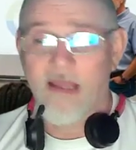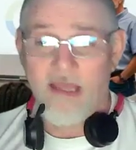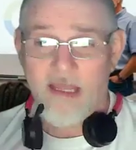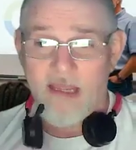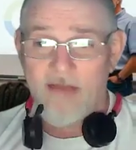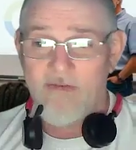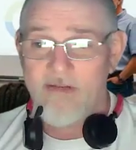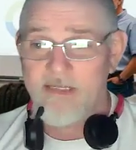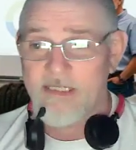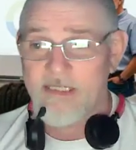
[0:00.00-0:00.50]
It
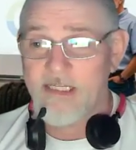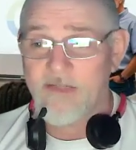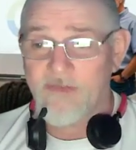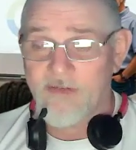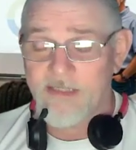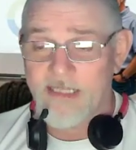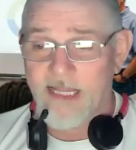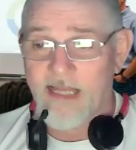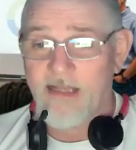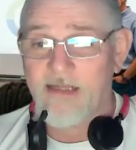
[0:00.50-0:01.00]
even says
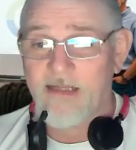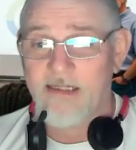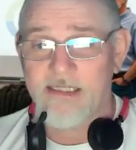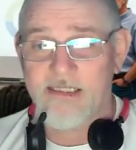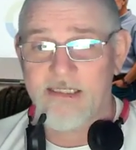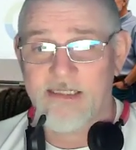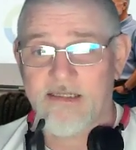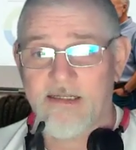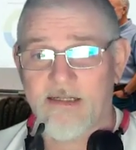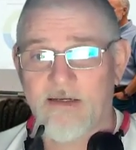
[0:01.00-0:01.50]

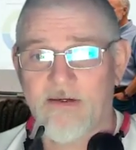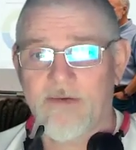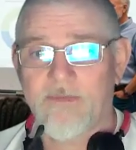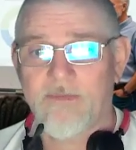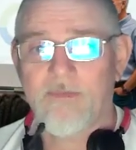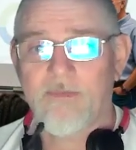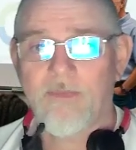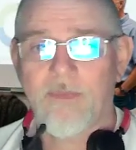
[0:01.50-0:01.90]
fatalities in there.